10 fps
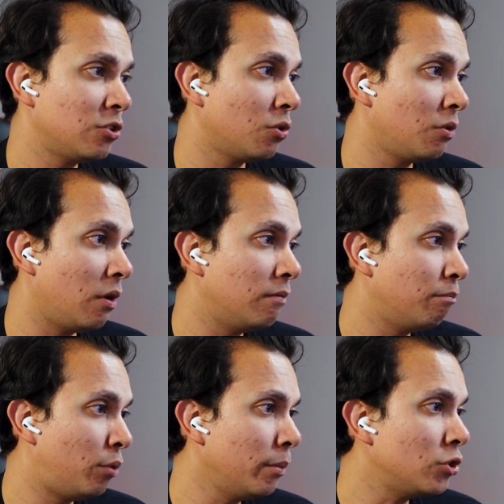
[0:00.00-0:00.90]
So
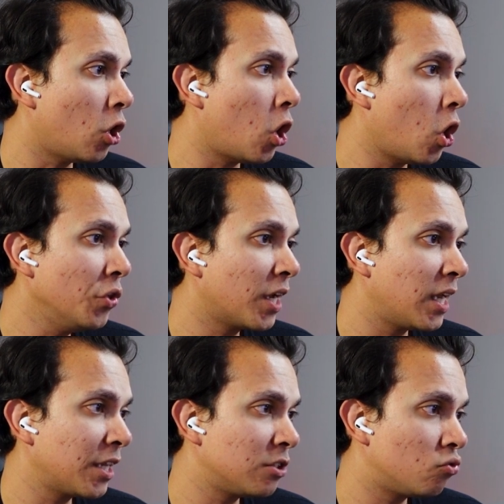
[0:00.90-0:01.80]
pretty much all the
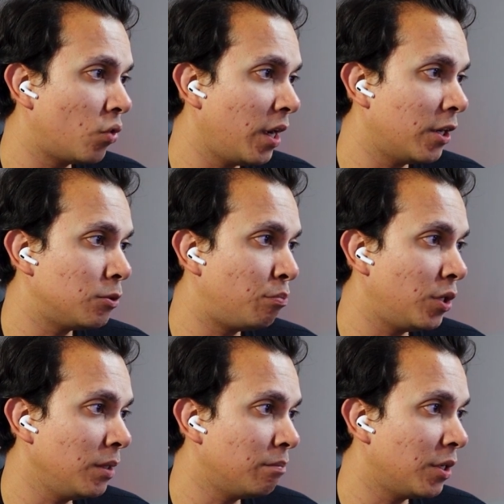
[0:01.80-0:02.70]
collector's rare is
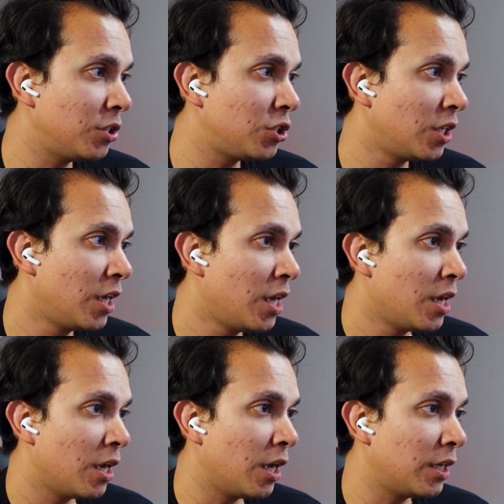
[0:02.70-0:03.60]
pretty much
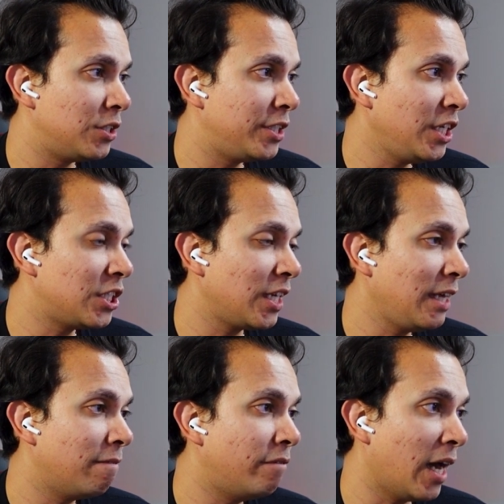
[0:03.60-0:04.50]

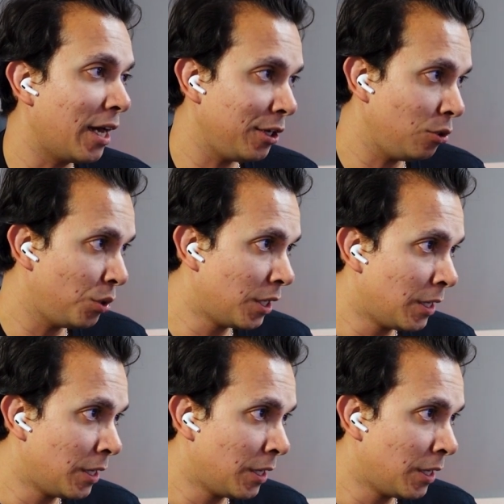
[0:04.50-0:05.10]
decently valued.